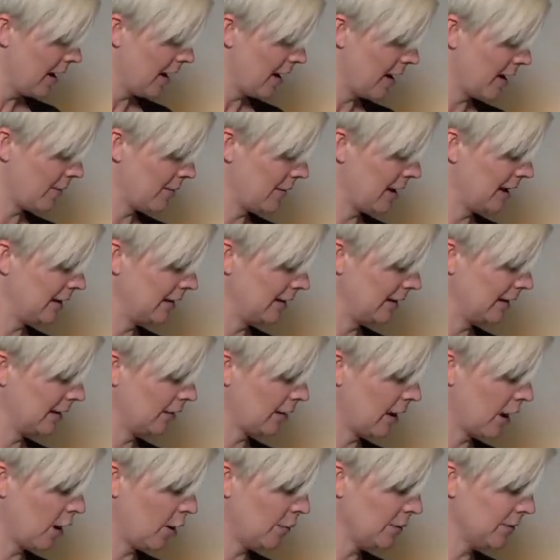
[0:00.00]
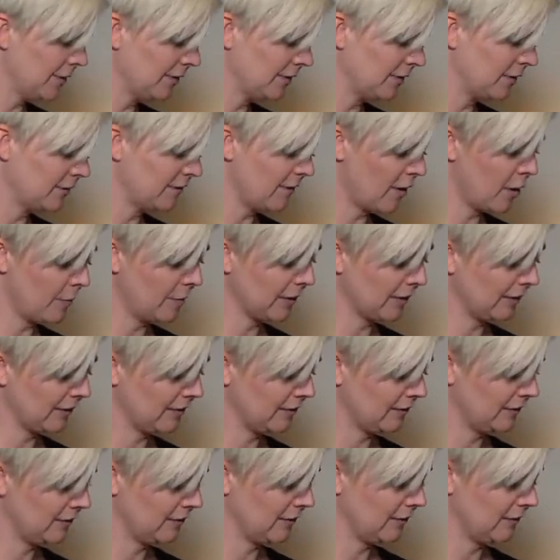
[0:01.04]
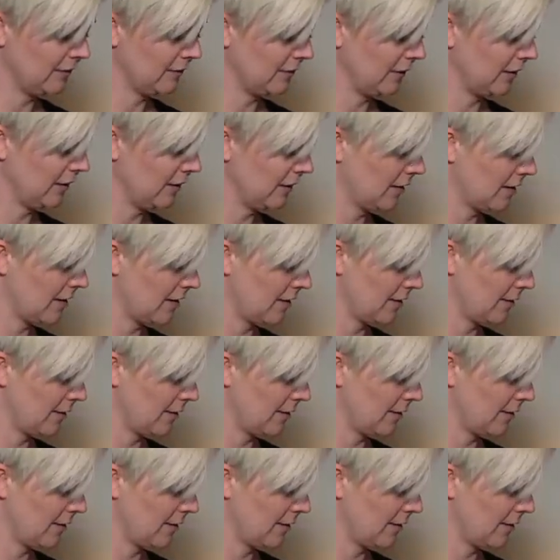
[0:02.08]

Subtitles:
and it'll help you to develop a consistency